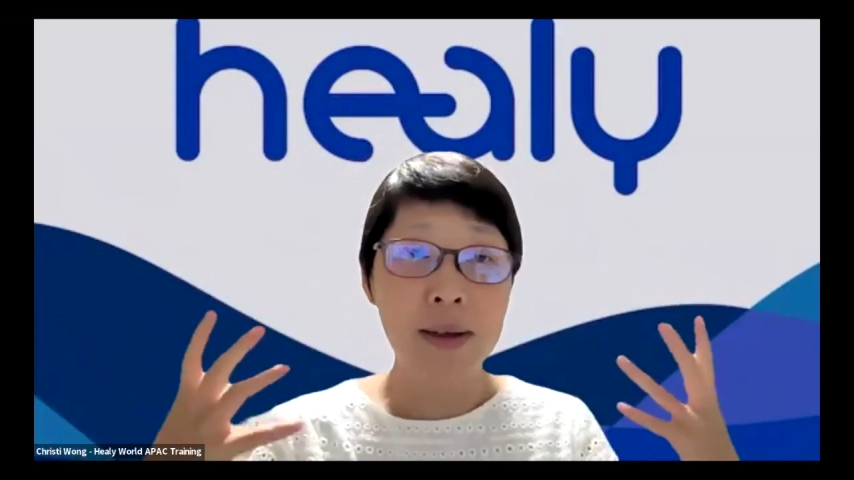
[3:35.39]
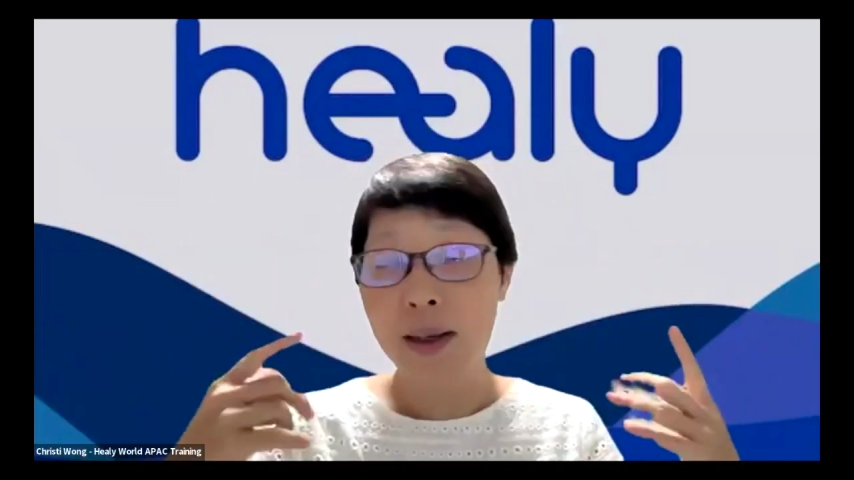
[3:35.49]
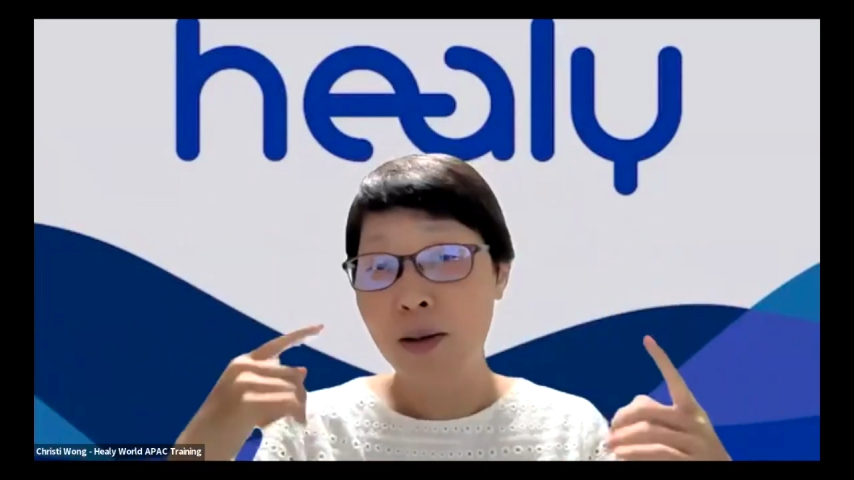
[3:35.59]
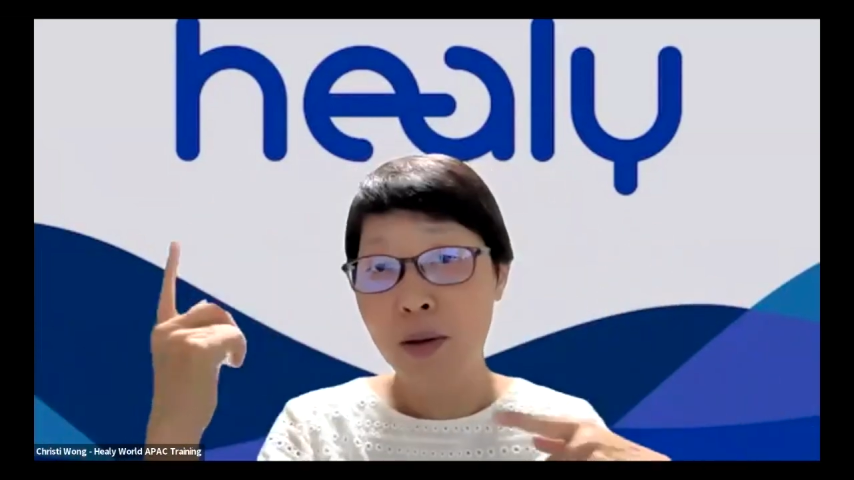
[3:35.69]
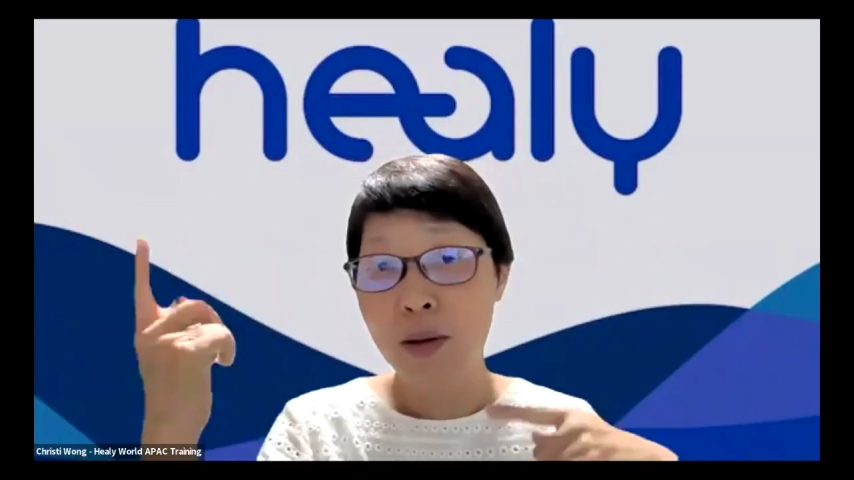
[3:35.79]

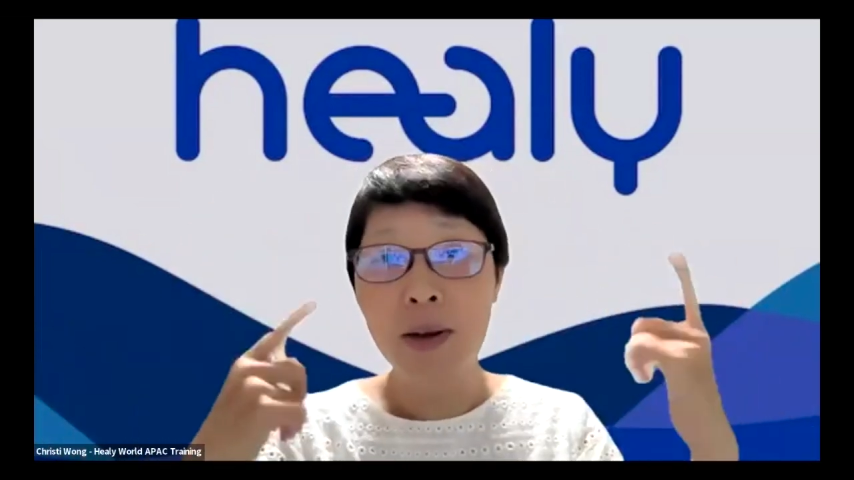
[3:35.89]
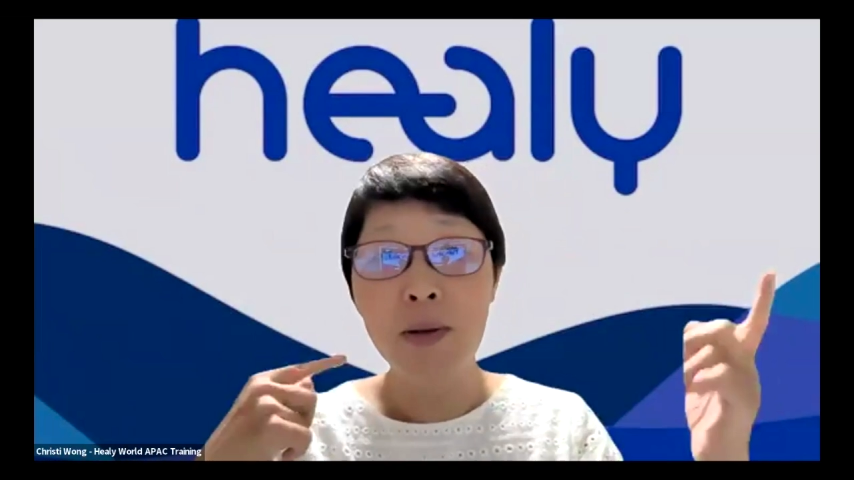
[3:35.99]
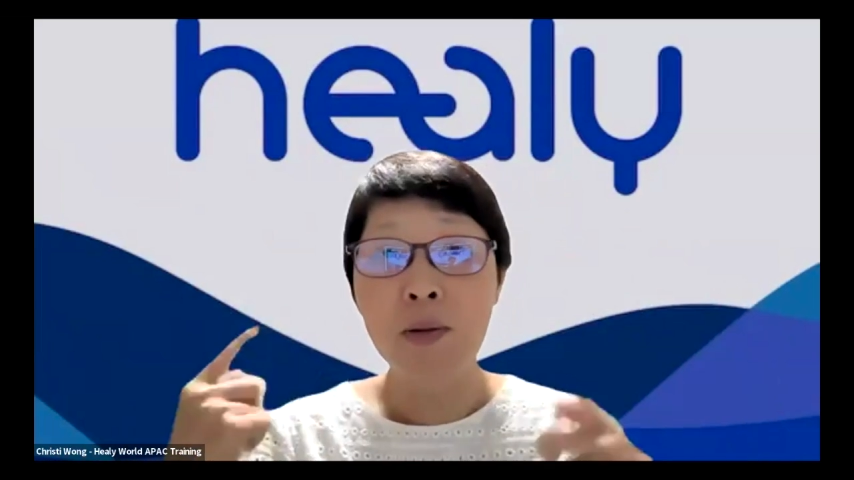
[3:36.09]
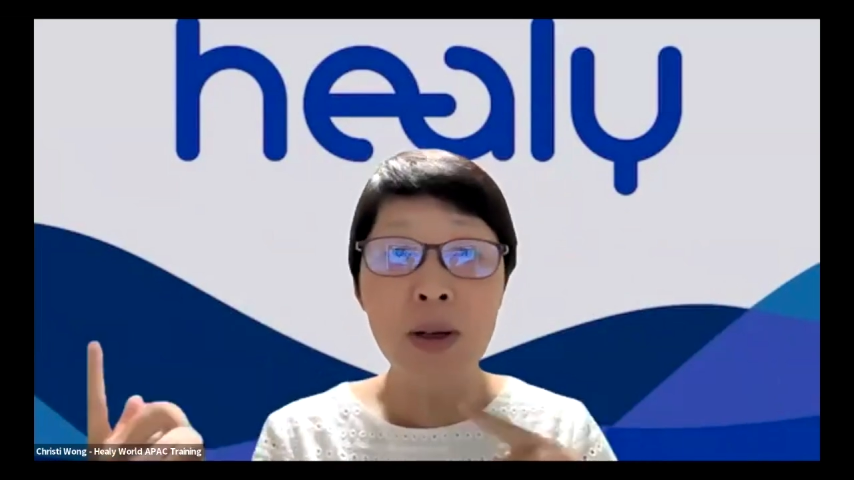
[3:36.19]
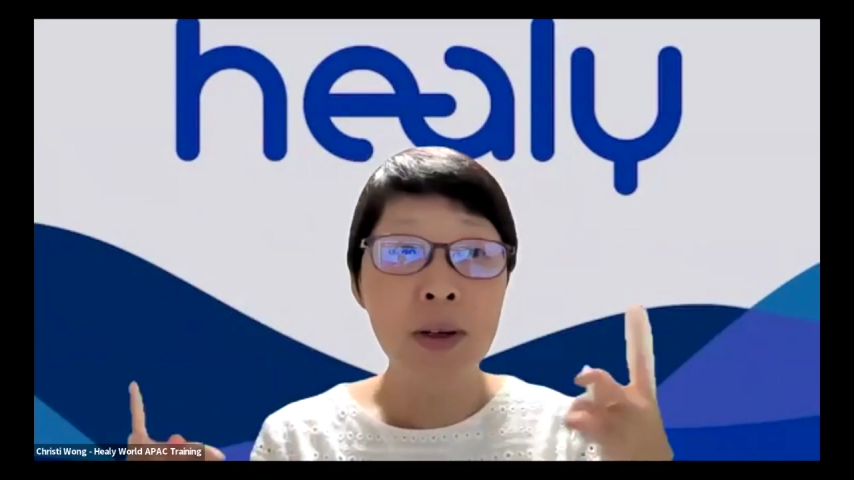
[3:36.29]
Then you don't have
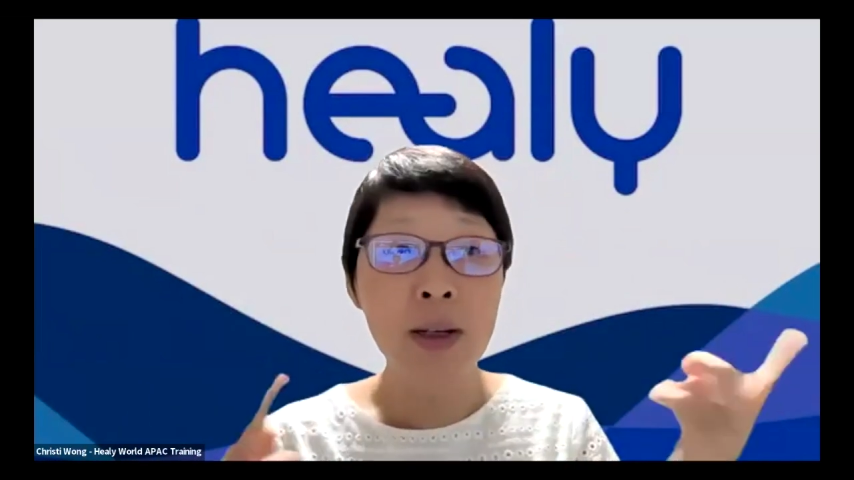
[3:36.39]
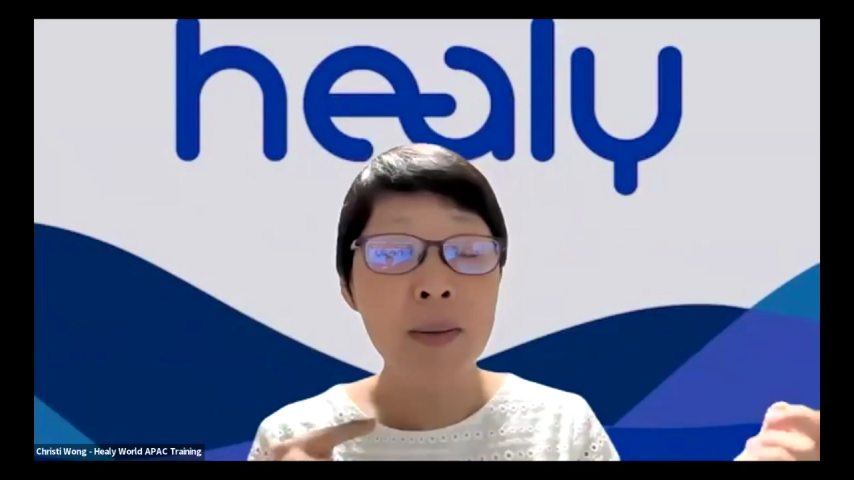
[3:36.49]
to worry